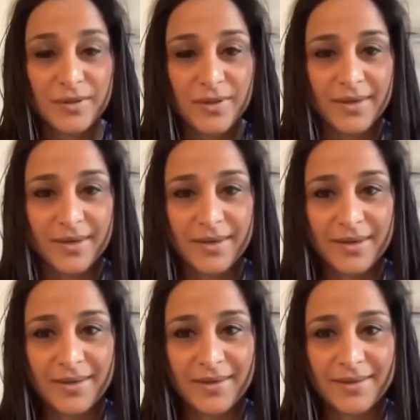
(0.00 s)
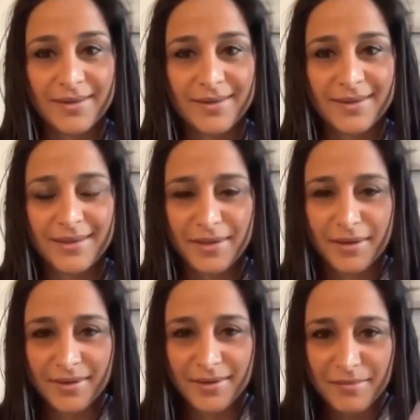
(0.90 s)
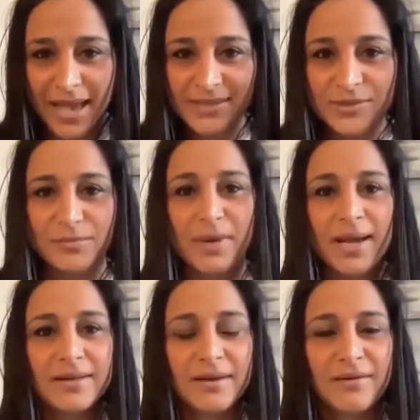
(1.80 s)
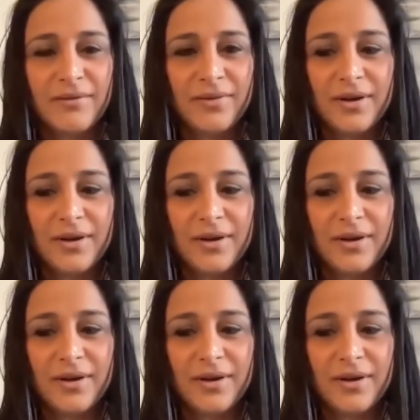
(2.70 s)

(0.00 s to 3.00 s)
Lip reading: the mastermind of